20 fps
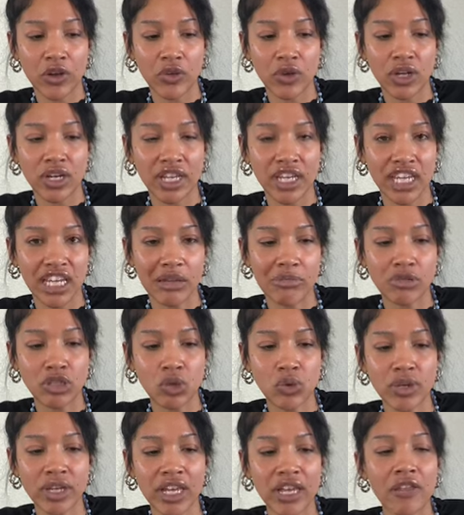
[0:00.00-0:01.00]
They're going to keep
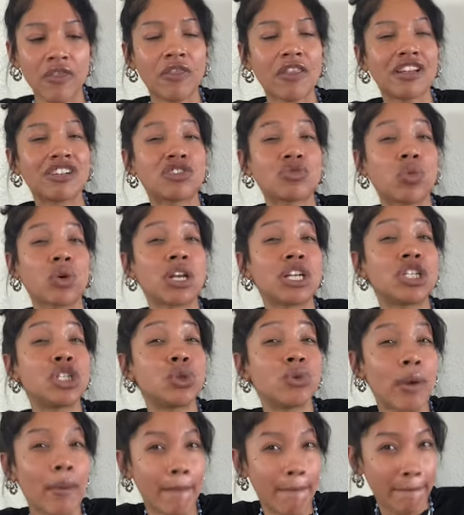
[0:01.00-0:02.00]
doing it. They just want to
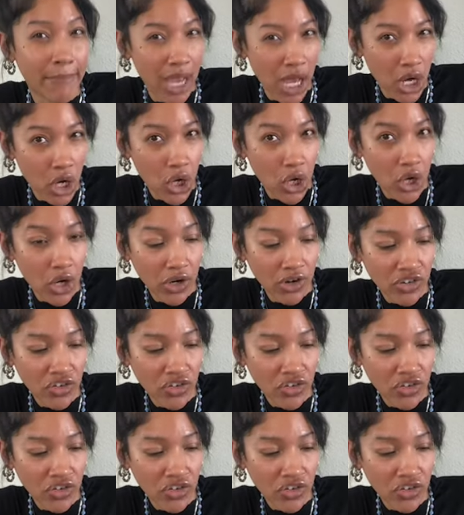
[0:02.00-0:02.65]
do it better.